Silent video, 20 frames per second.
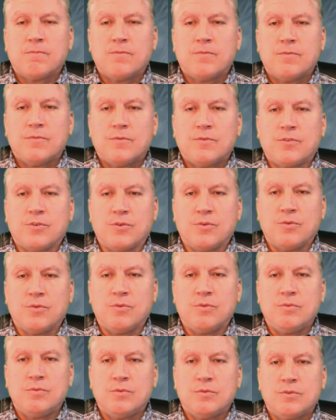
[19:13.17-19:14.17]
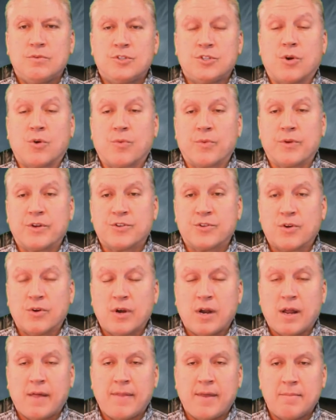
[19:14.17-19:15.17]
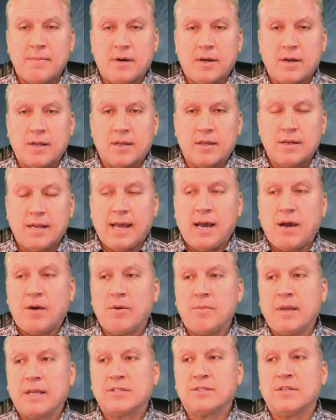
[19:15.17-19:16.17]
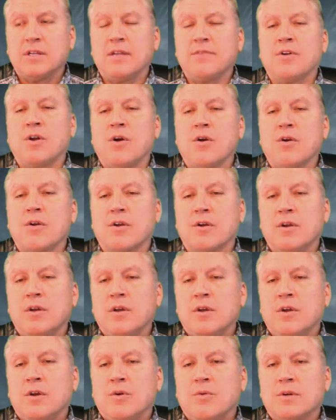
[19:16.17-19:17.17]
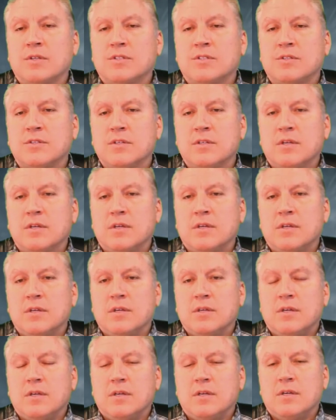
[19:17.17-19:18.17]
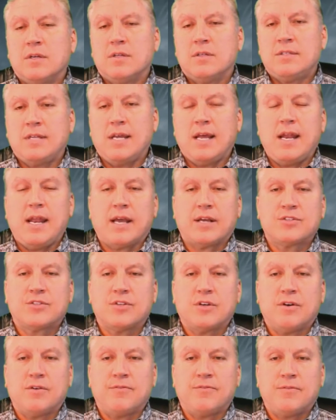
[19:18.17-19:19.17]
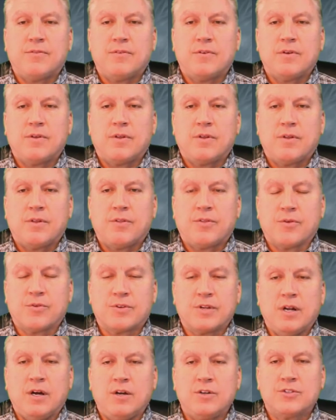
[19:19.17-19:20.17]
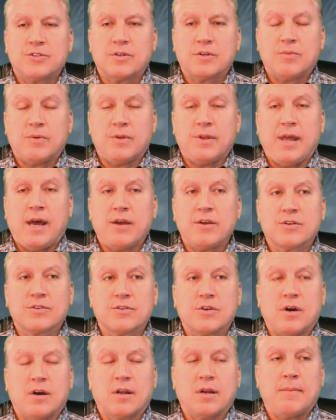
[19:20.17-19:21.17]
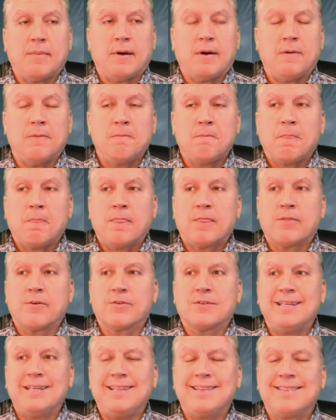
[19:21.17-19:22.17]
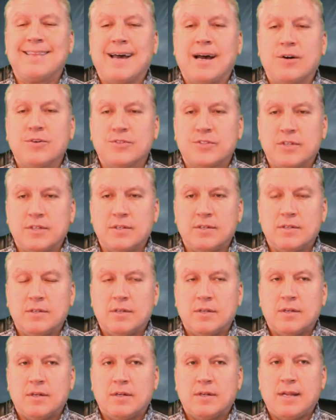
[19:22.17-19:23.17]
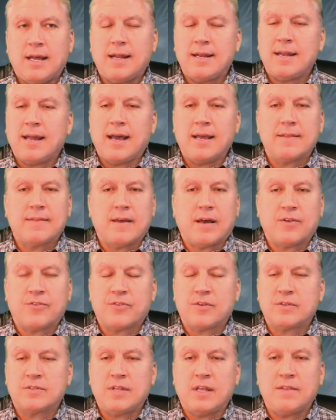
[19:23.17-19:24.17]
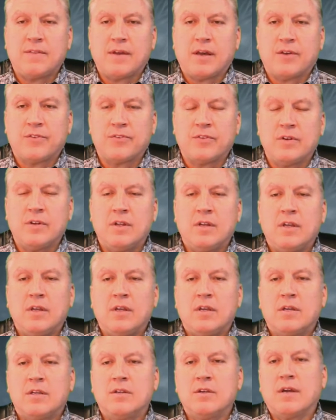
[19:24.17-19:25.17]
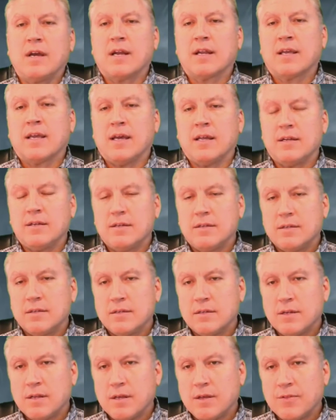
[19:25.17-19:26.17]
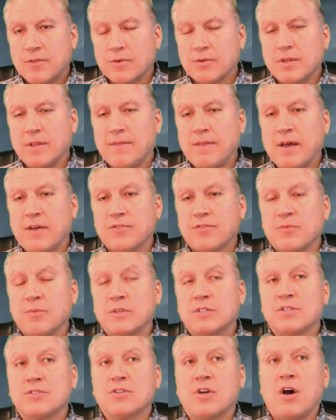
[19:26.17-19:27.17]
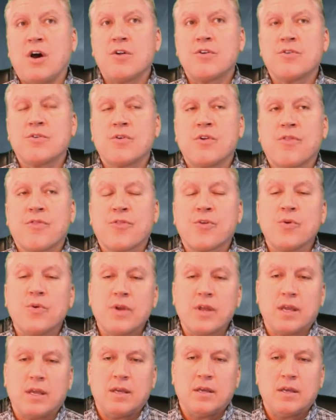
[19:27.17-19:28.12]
to show a return on that money. Now it makes it even harder. What's 10x of 1,300? Well, now you're talking about 13,000, not 9,000 or 10,000. You got to get 13,000, which is 130